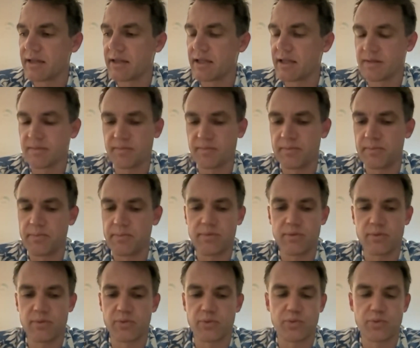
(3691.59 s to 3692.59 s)
this
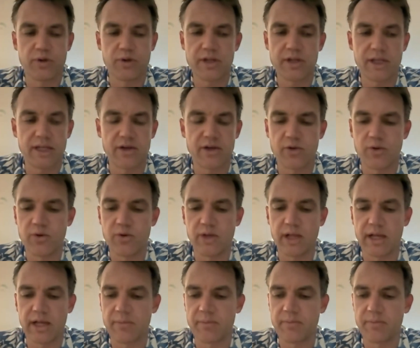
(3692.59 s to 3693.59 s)
really cool,
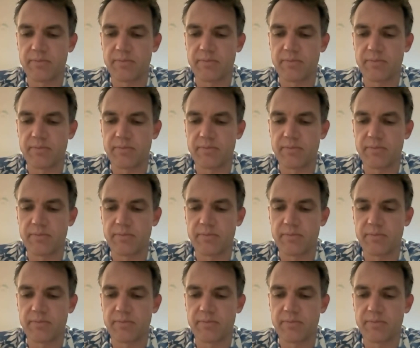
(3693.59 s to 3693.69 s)
like